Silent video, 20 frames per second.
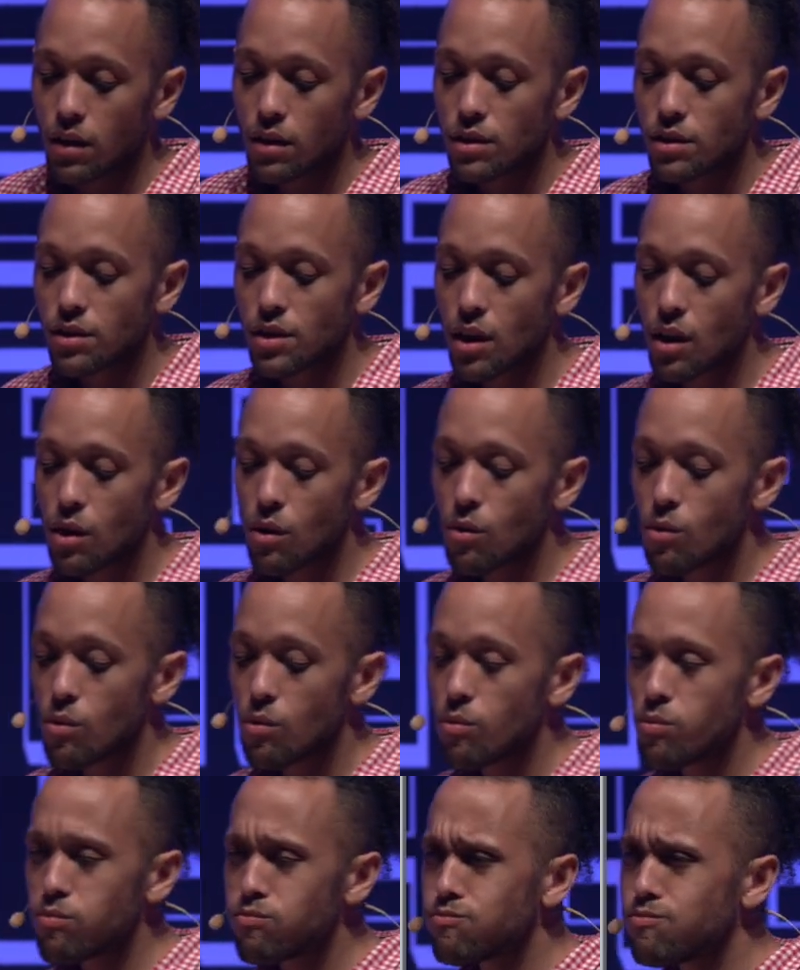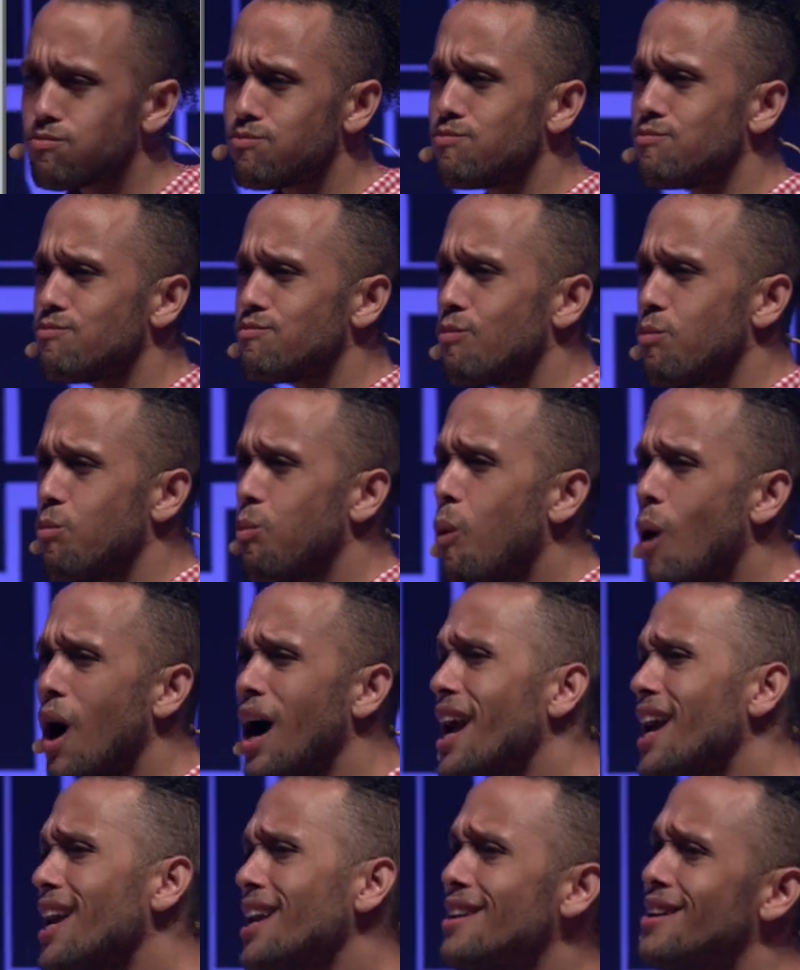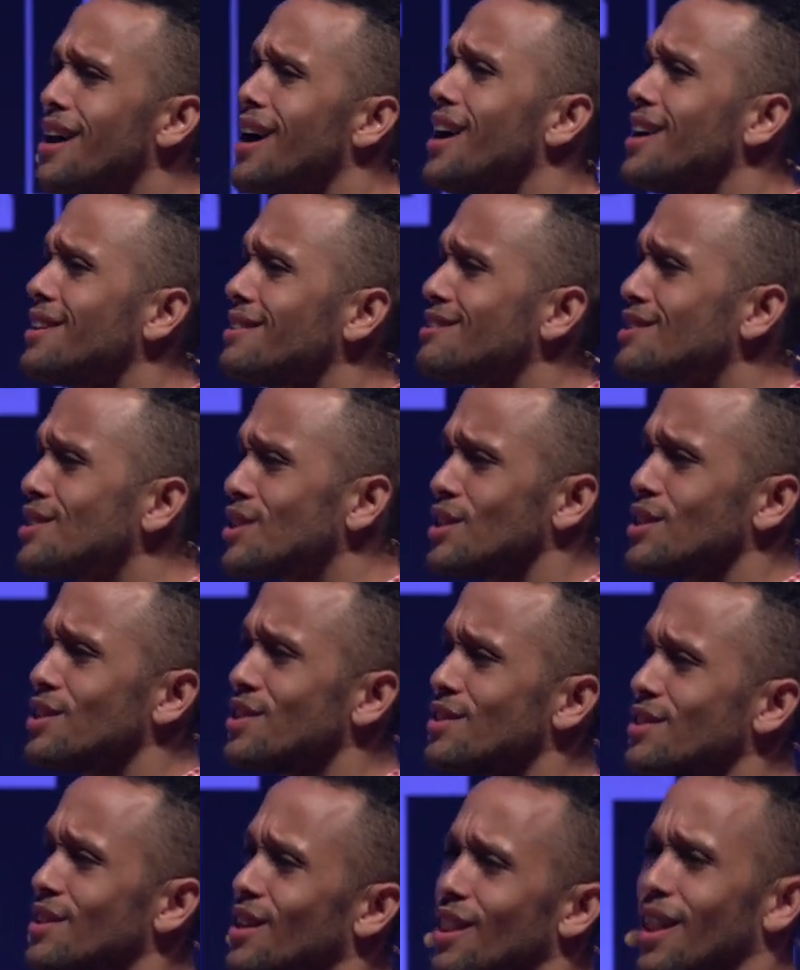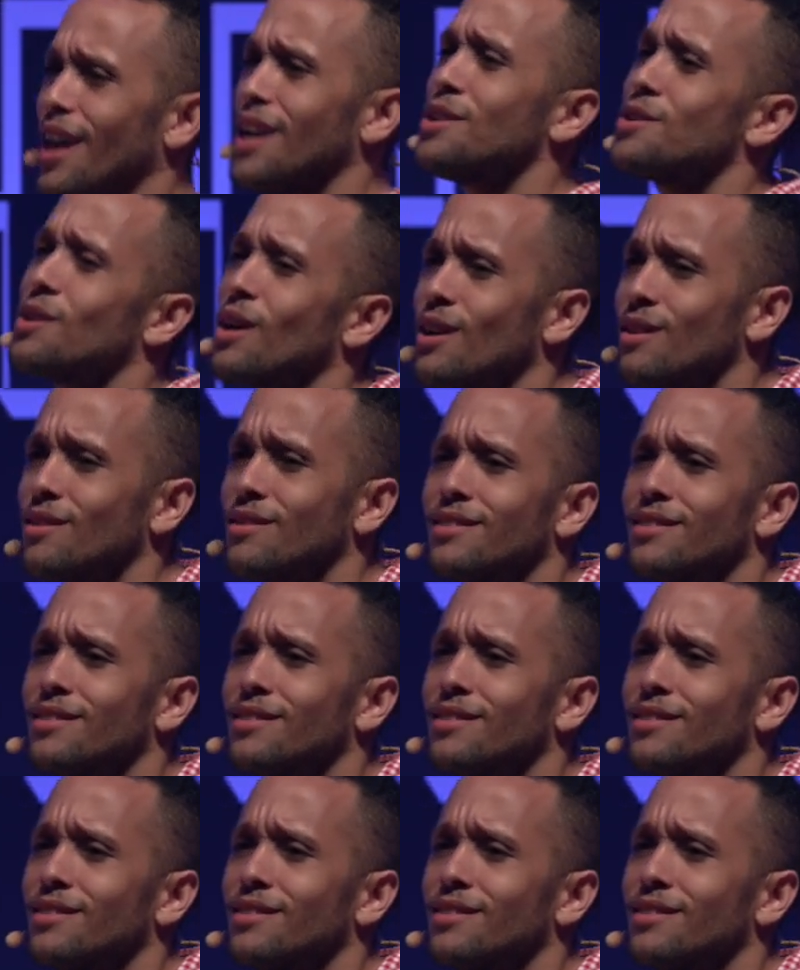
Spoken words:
So why not just Electron?